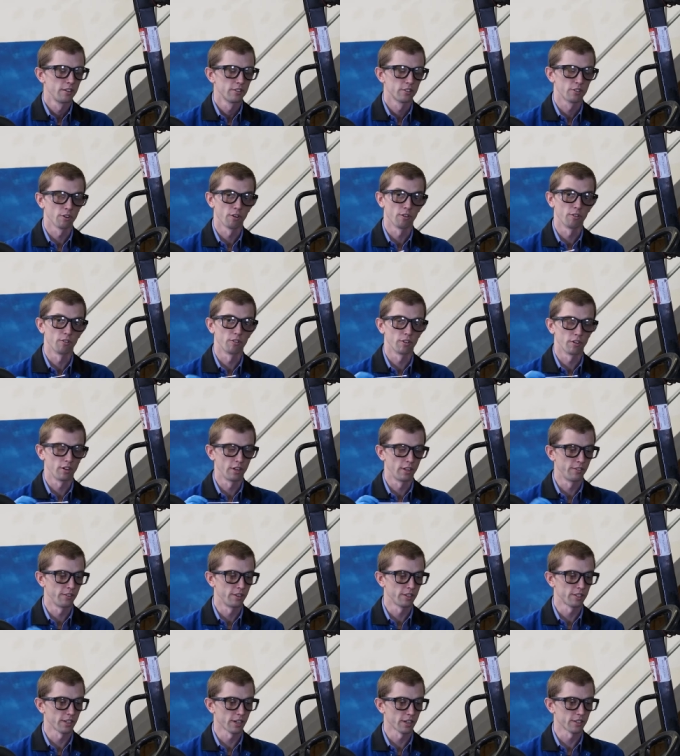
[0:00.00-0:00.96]
So
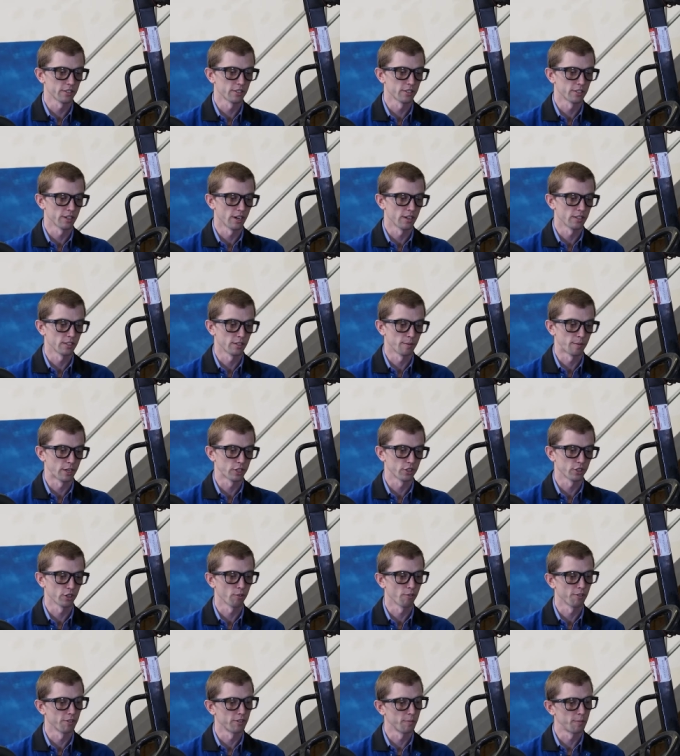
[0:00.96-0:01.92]
in this exercise, I'm
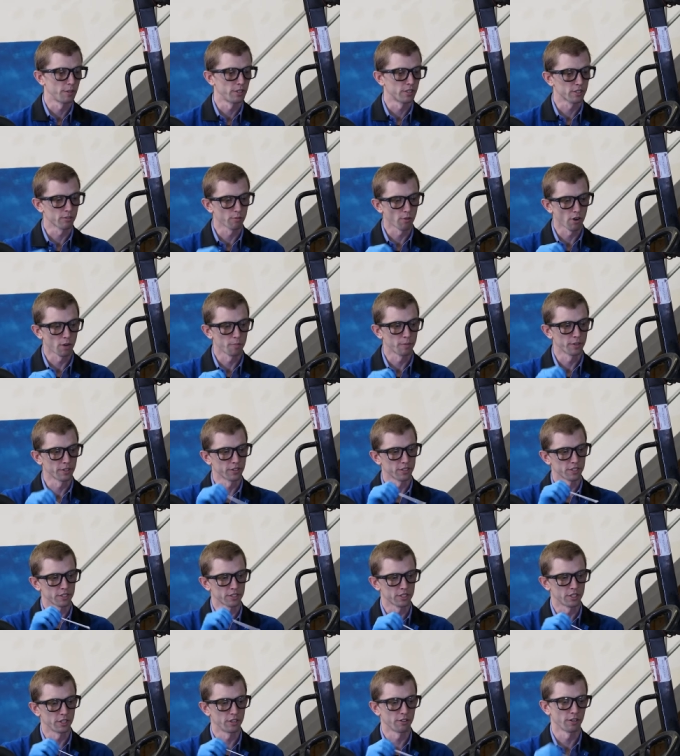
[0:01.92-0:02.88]
actually going to be swabbing the
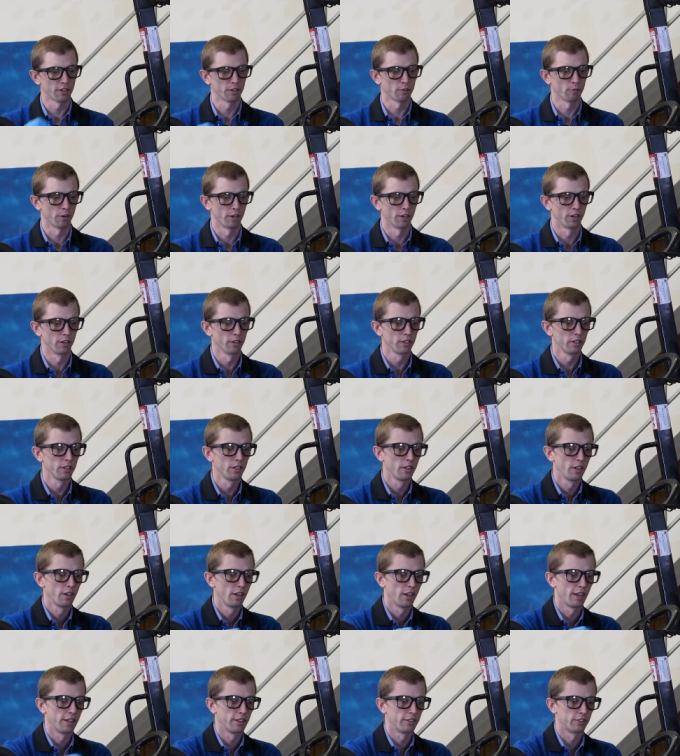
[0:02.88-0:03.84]
steering wheel.
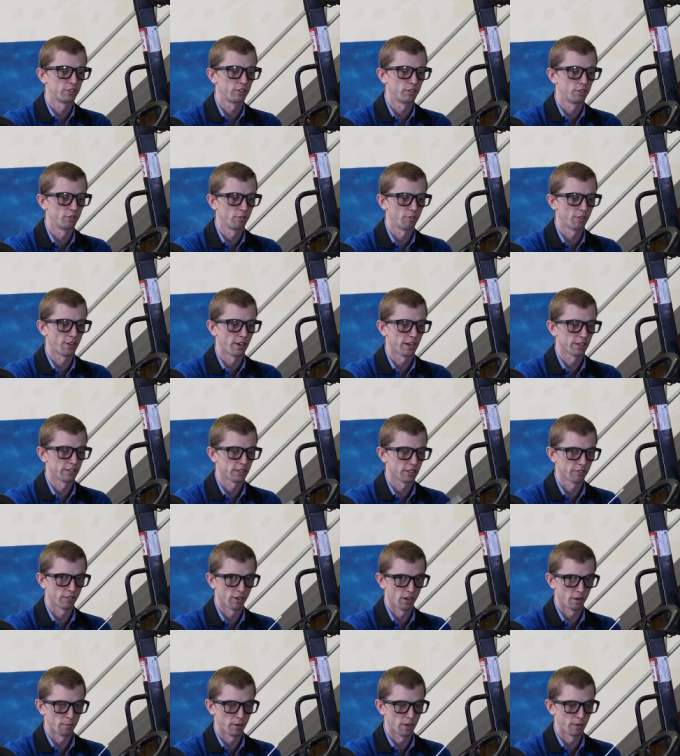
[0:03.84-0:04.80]
And to do that,
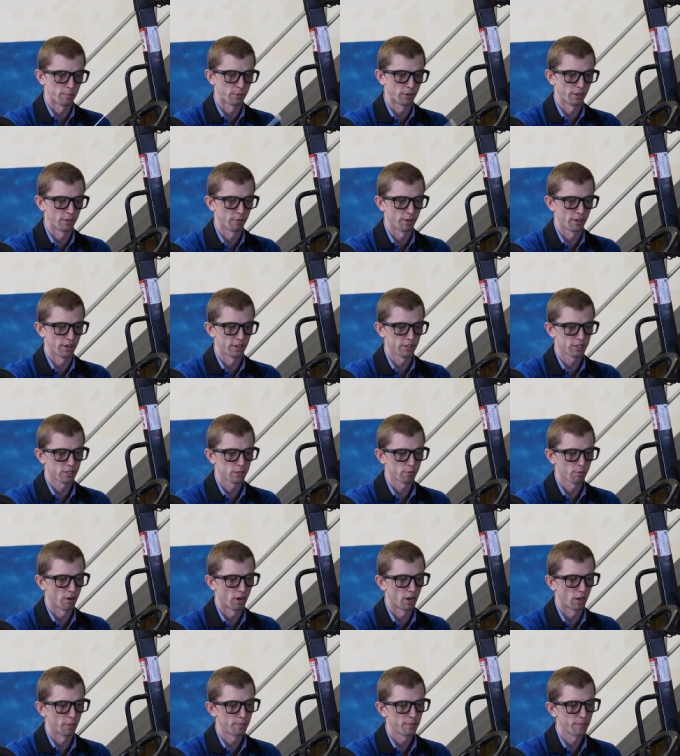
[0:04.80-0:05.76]
I've got my pre-wetted
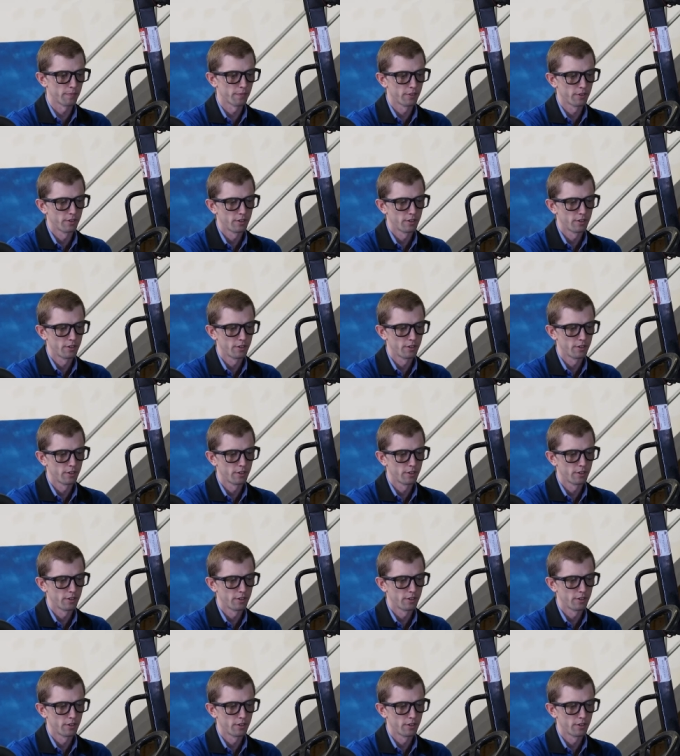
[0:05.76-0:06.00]
swab.